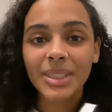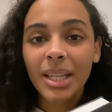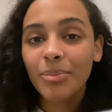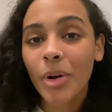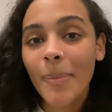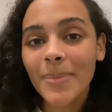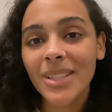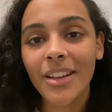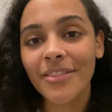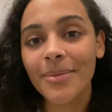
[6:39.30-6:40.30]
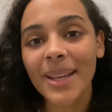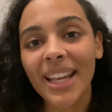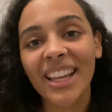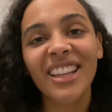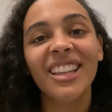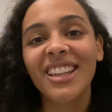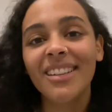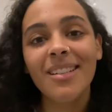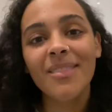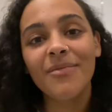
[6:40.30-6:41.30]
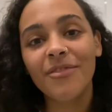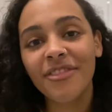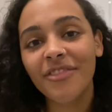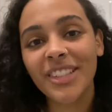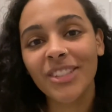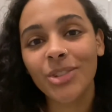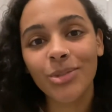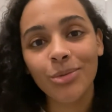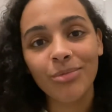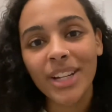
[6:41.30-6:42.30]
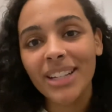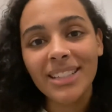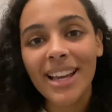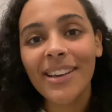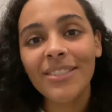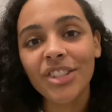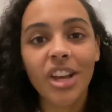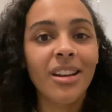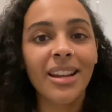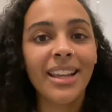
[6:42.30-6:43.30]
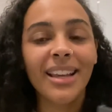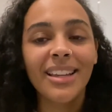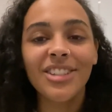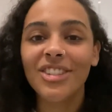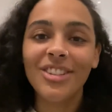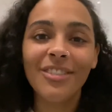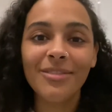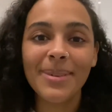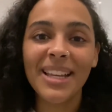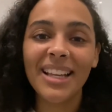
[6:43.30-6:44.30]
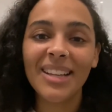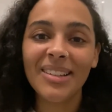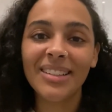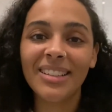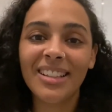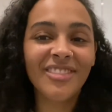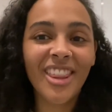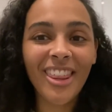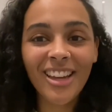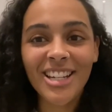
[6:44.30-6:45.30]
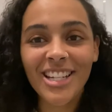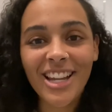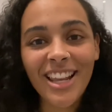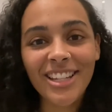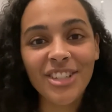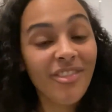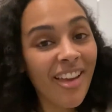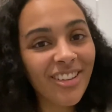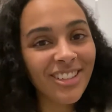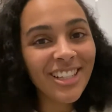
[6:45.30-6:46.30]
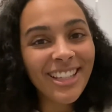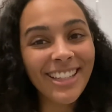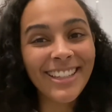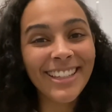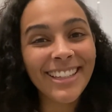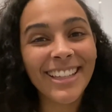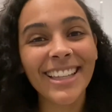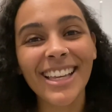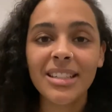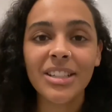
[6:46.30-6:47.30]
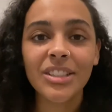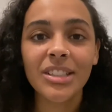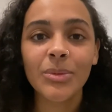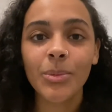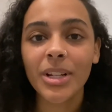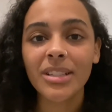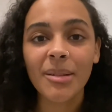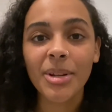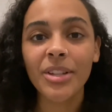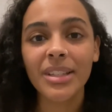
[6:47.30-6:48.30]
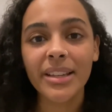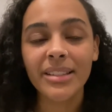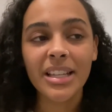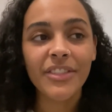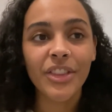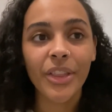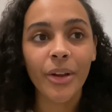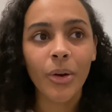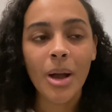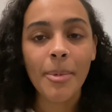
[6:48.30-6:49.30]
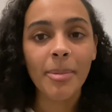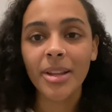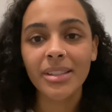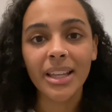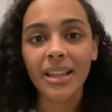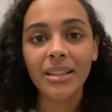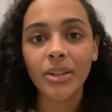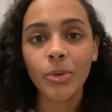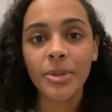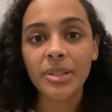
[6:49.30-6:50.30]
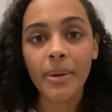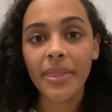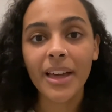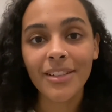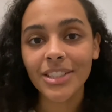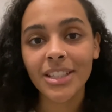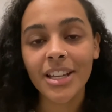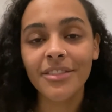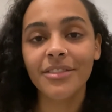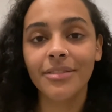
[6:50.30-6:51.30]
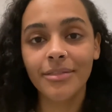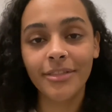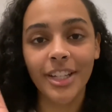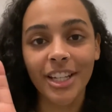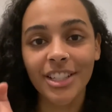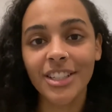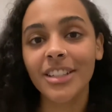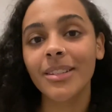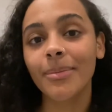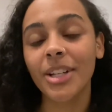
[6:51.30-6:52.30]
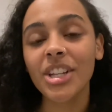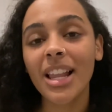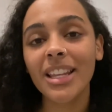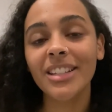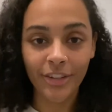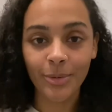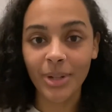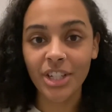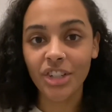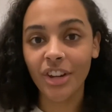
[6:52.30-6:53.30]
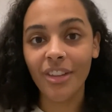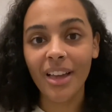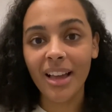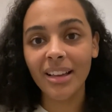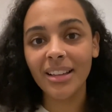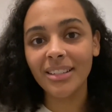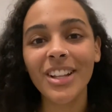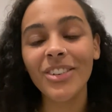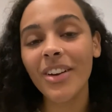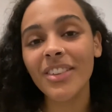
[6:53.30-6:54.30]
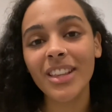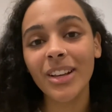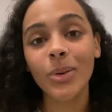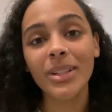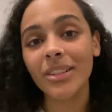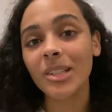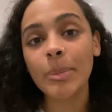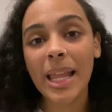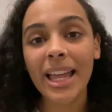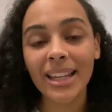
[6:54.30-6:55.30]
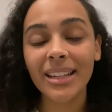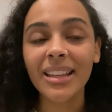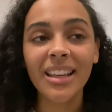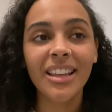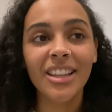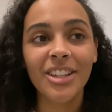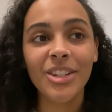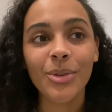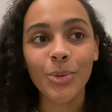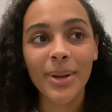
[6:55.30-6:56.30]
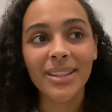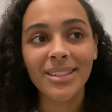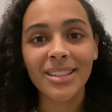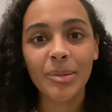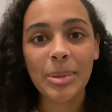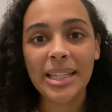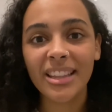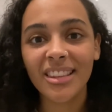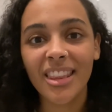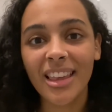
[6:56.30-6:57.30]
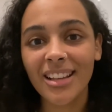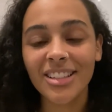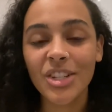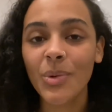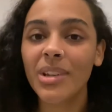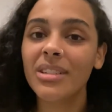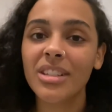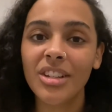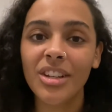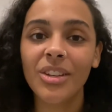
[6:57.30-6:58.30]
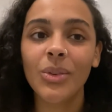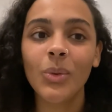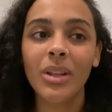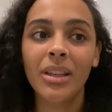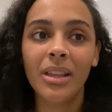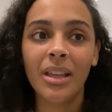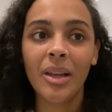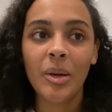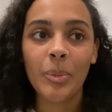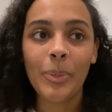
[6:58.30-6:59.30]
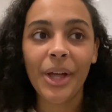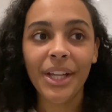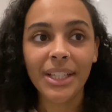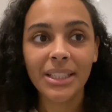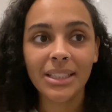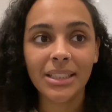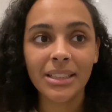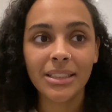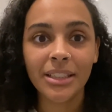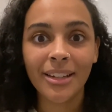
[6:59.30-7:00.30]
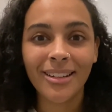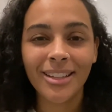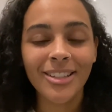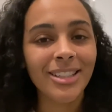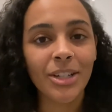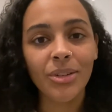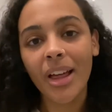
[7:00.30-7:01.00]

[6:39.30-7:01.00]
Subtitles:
prompts aren't for me. Physical written down journaling is just not for me. 30-day challenge failed. Still wanted to upload this, even though I'm uploading it almost a month after I've finished my challenge. Just wanted to show that not everything always goes to plan. You don't always complete the things that you want to, but you still learn